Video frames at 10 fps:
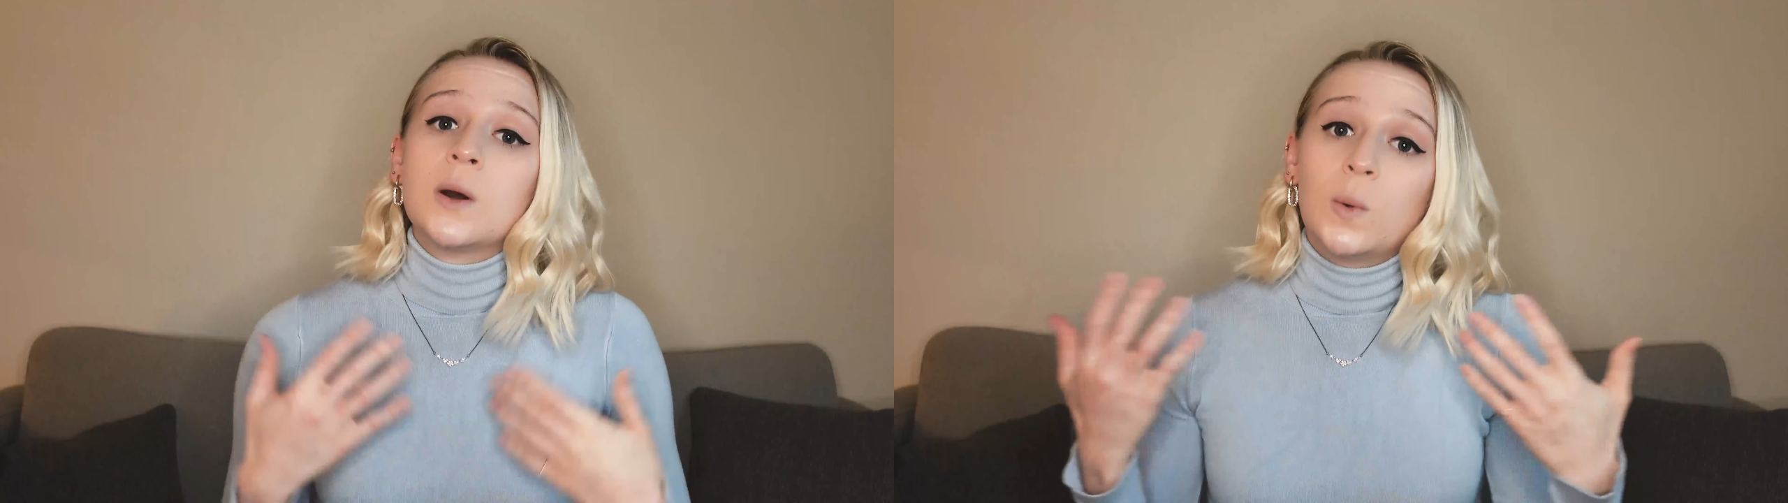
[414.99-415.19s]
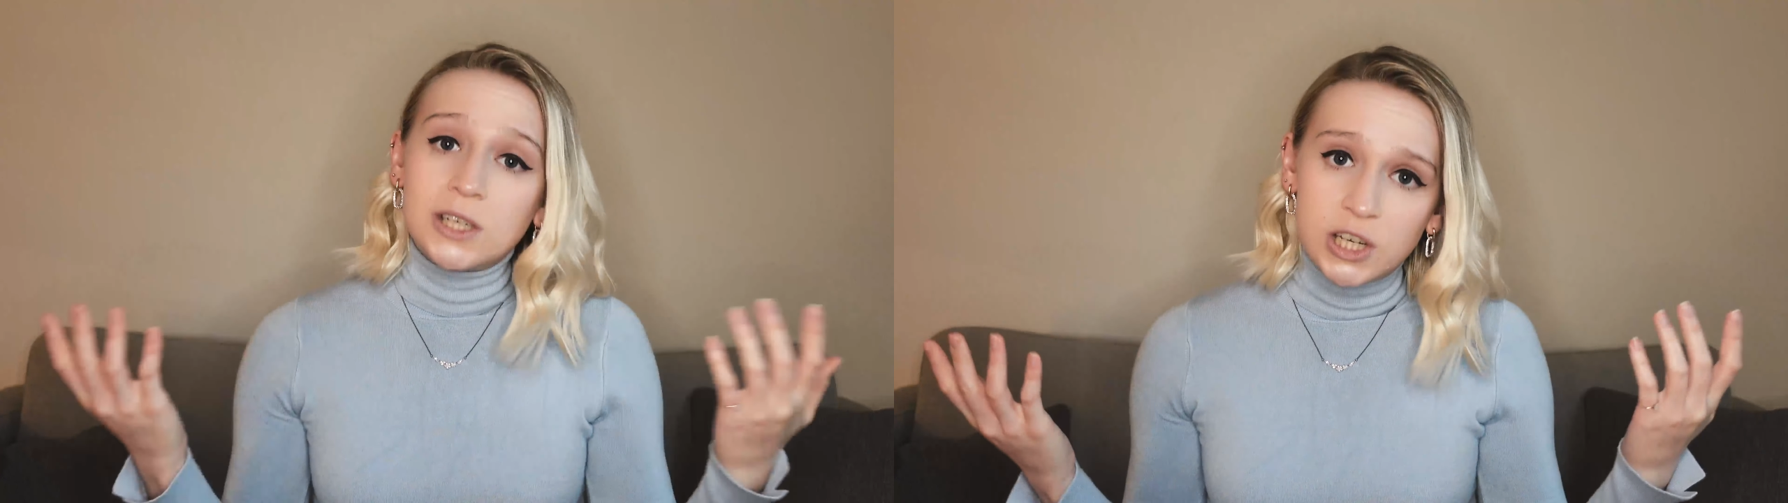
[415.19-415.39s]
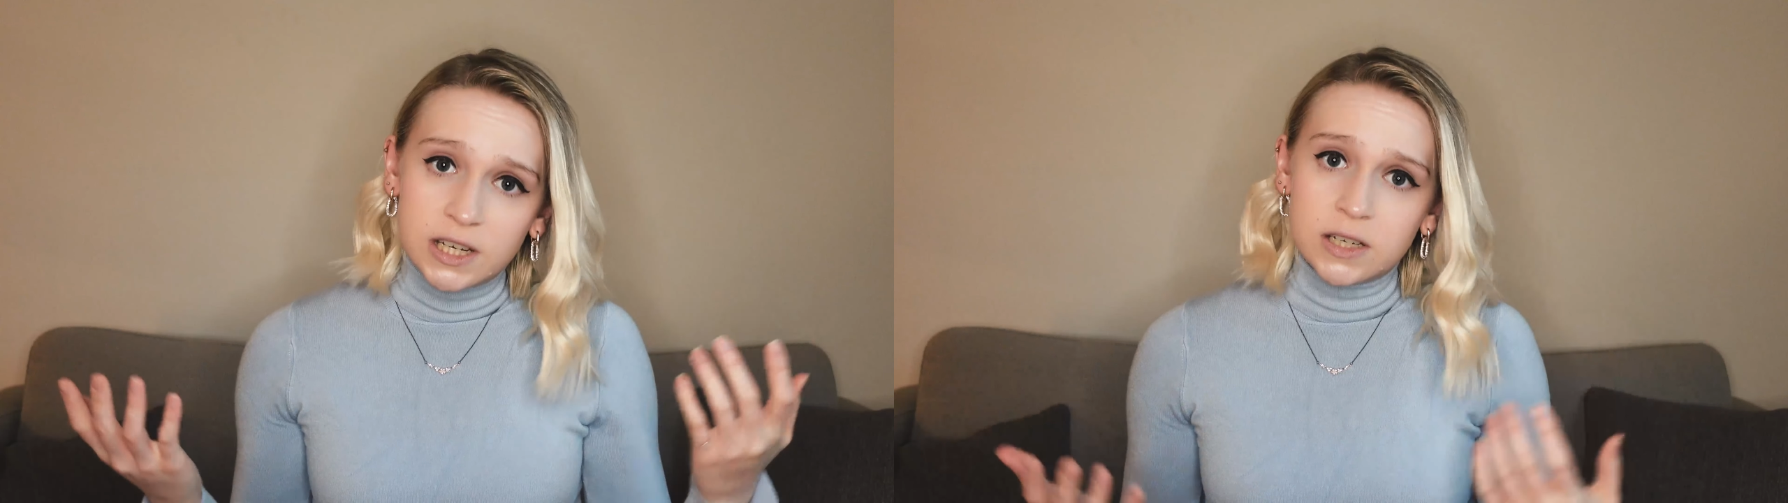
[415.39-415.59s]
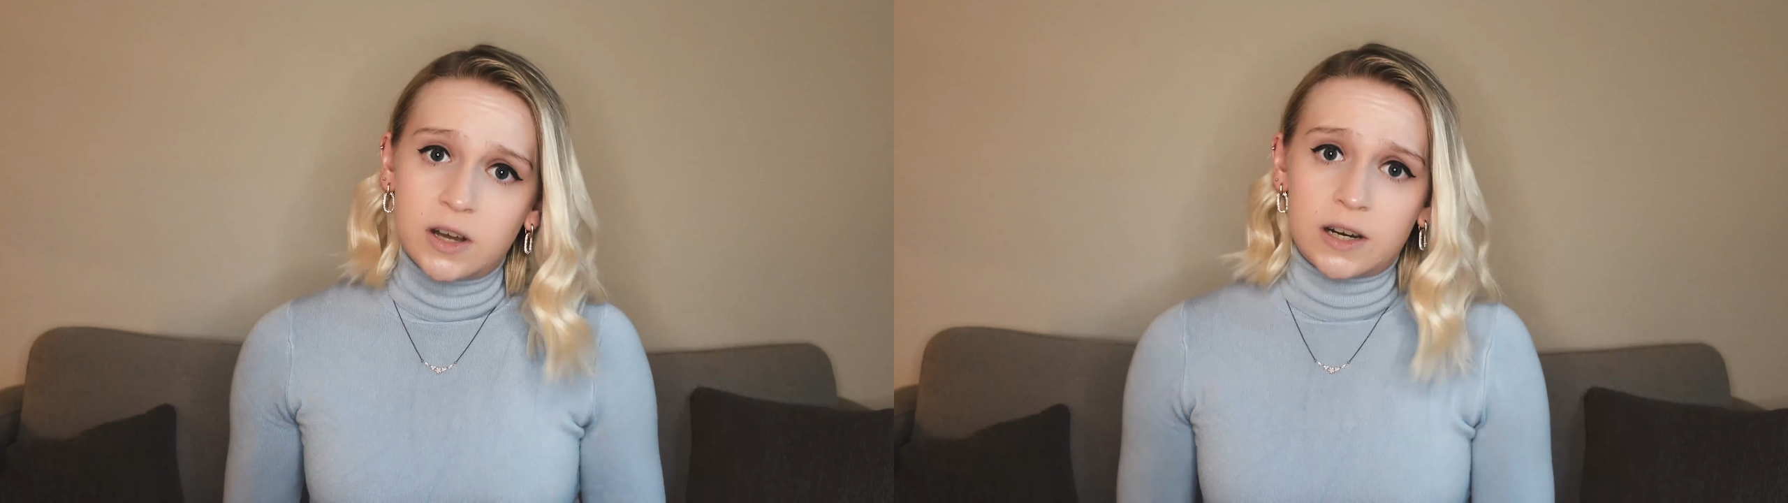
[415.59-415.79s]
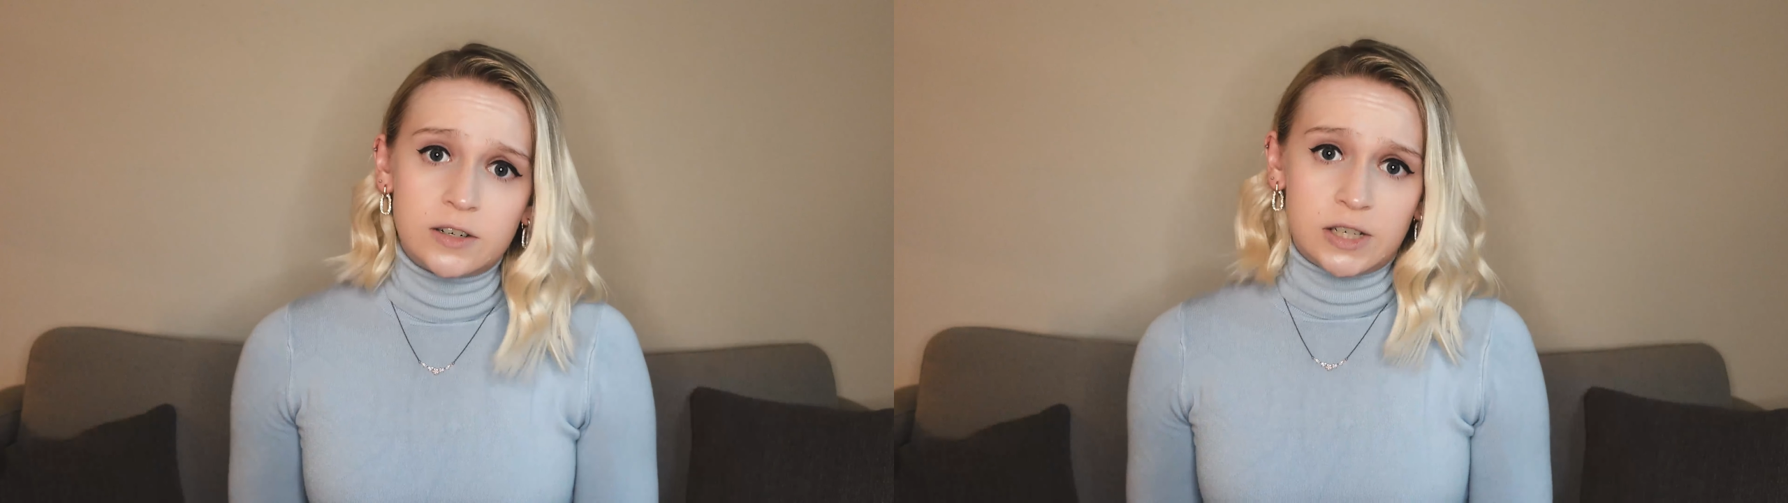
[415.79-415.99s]
Which he did
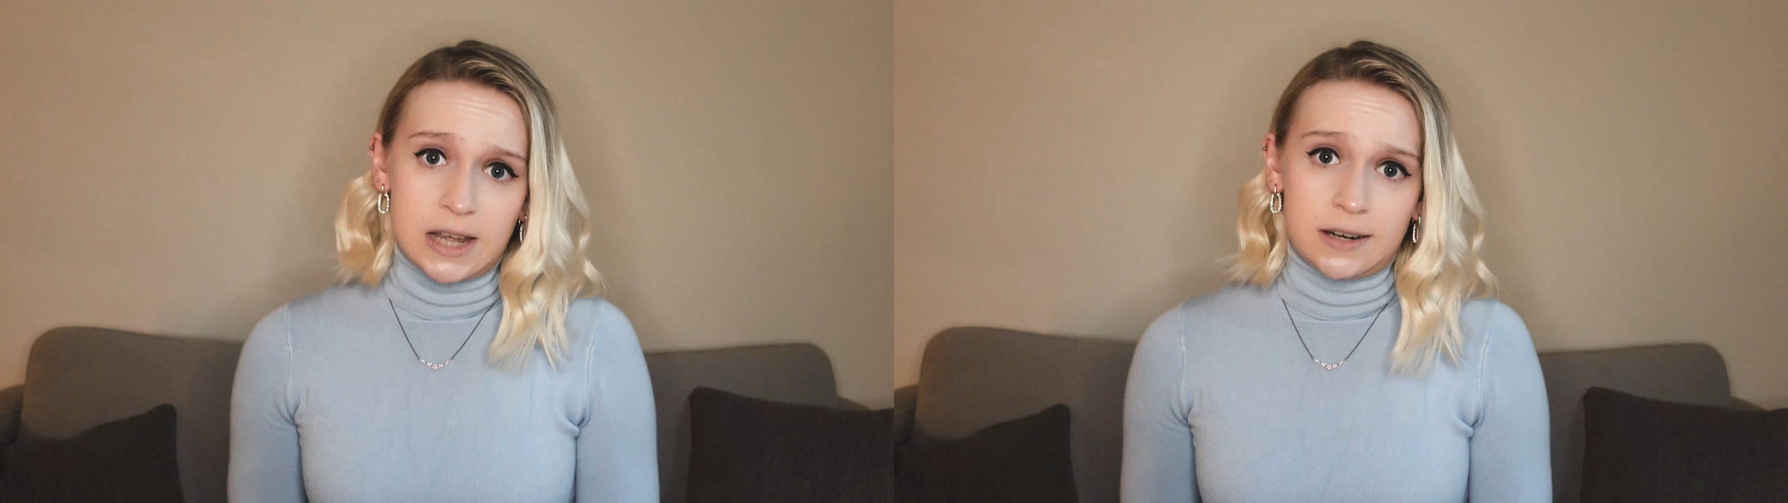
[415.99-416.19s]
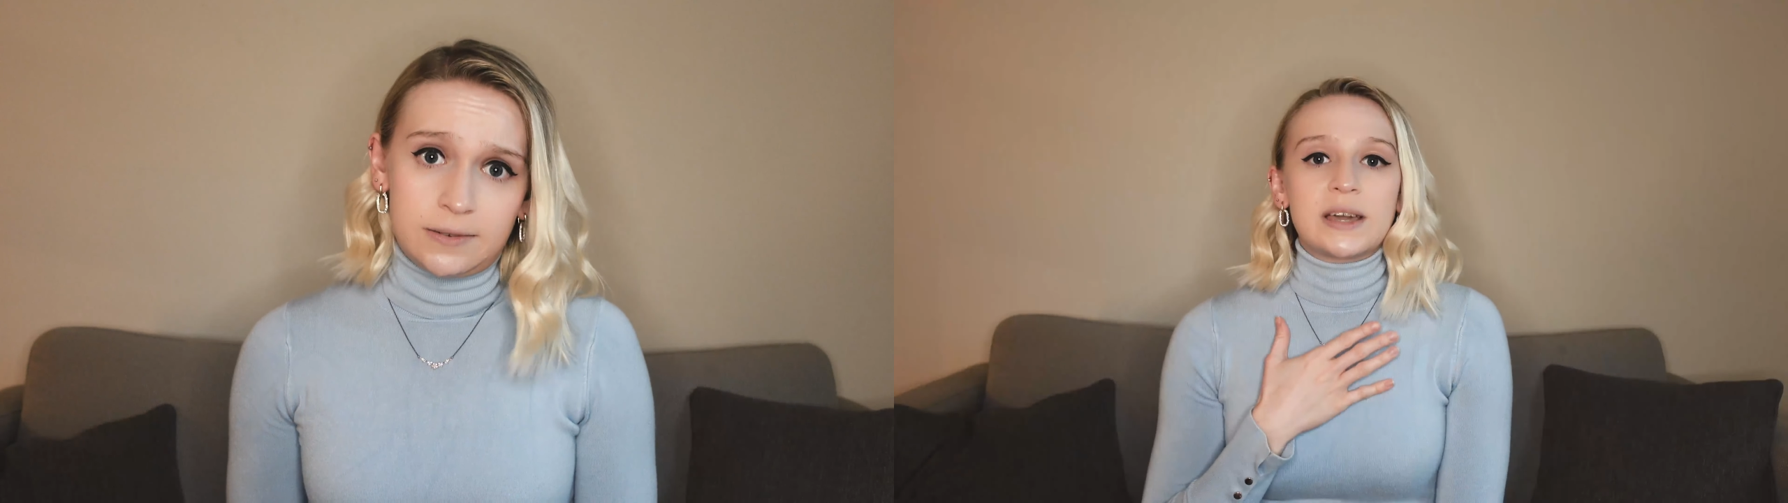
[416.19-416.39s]
not understand.